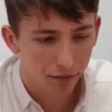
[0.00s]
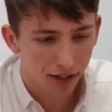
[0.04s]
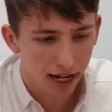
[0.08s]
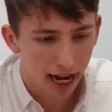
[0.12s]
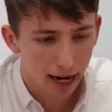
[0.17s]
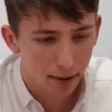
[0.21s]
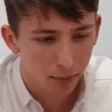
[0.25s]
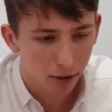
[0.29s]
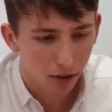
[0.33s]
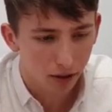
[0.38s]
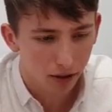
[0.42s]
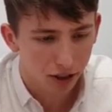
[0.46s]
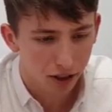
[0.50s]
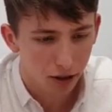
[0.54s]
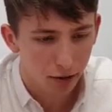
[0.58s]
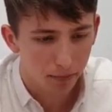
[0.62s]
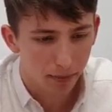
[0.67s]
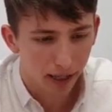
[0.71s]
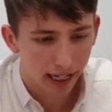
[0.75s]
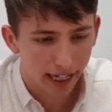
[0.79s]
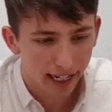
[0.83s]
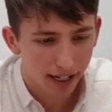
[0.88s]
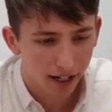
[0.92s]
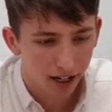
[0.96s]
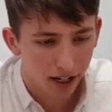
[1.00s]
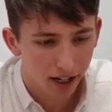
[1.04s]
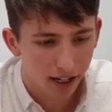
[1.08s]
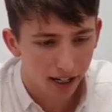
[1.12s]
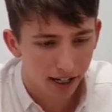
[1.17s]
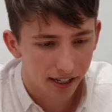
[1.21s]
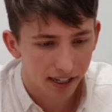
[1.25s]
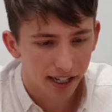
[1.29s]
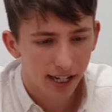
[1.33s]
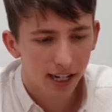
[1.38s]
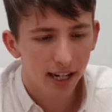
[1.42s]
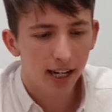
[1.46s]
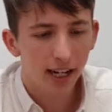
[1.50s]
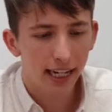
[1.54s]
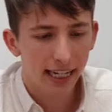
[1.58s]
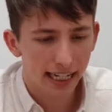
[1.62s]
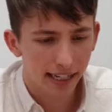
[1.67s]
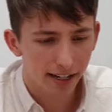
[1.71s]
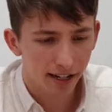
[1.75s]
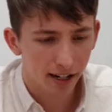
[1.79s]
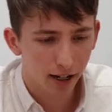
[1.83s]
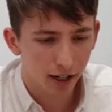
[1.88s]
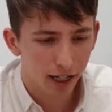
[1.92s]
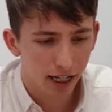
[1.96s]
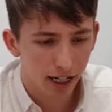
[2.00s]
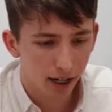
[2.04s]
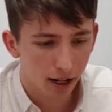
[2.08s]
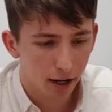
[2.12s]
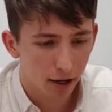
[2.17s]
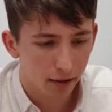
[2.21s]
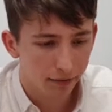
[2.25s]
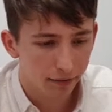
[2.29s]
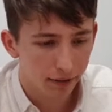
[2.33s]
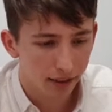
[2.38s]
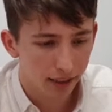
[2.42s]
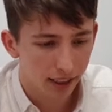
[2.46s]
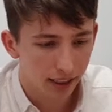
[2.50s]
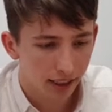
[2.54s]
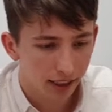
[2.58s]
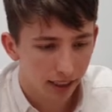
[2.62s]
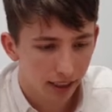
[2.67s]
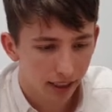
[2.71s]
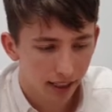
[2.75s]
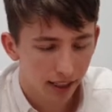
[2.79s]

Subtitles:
9.2 billion Hz. He's looking confident.